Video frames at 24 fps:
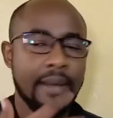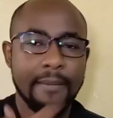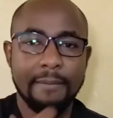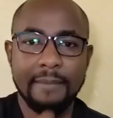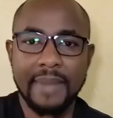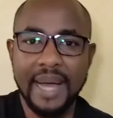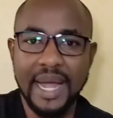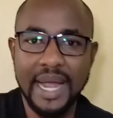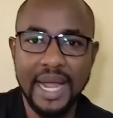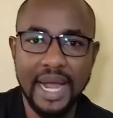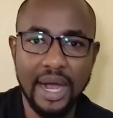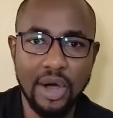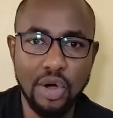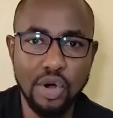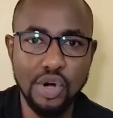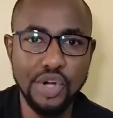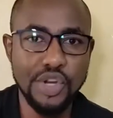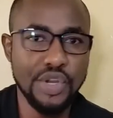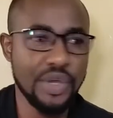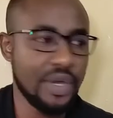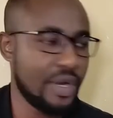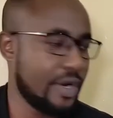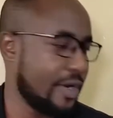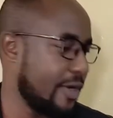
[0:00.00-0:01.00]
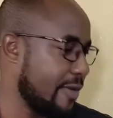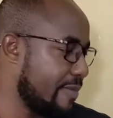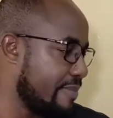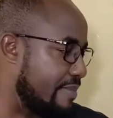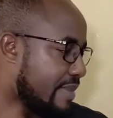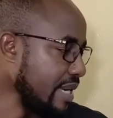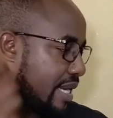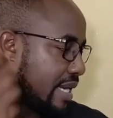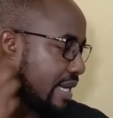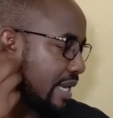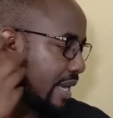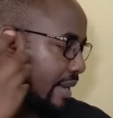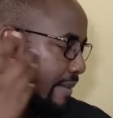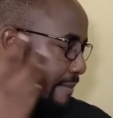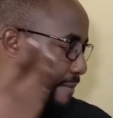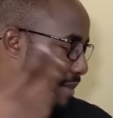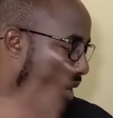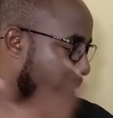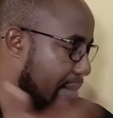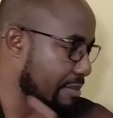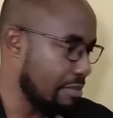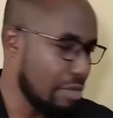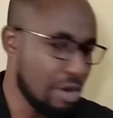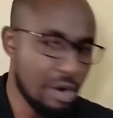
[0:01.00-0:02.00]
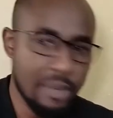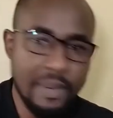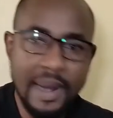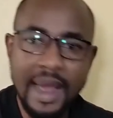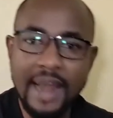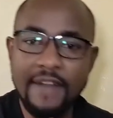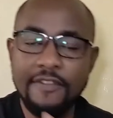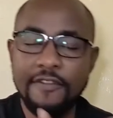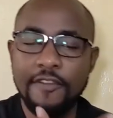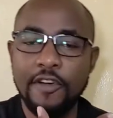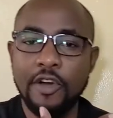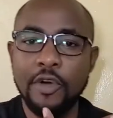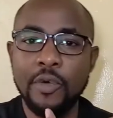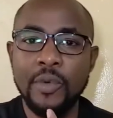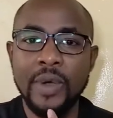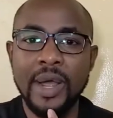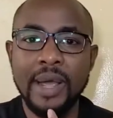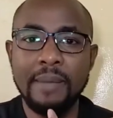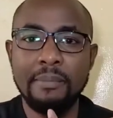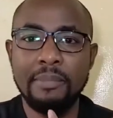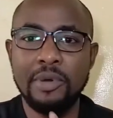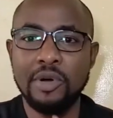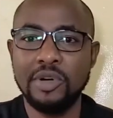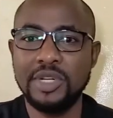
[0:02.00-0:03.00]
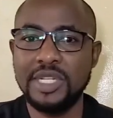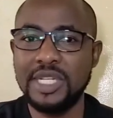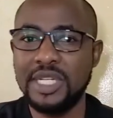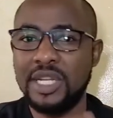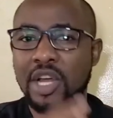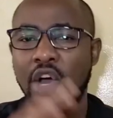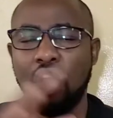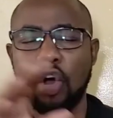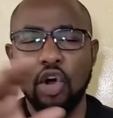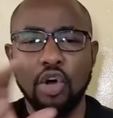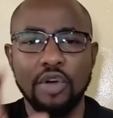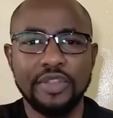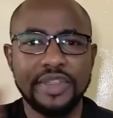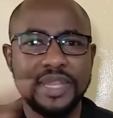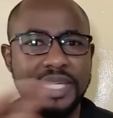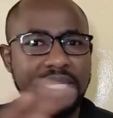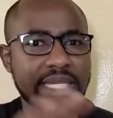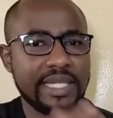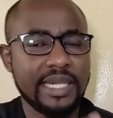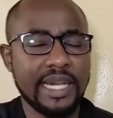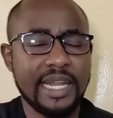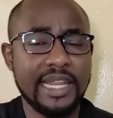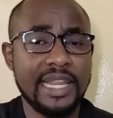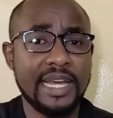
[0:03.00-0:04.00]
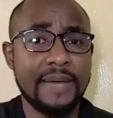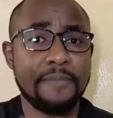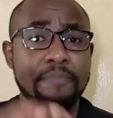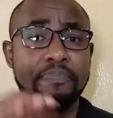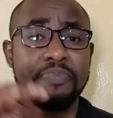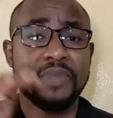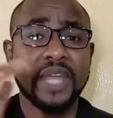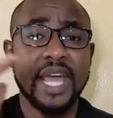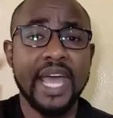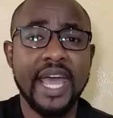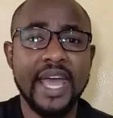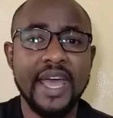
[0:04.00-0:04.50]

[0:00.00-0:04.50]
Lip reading: my audio equipment, my mobile phone where I bought it, or things like that.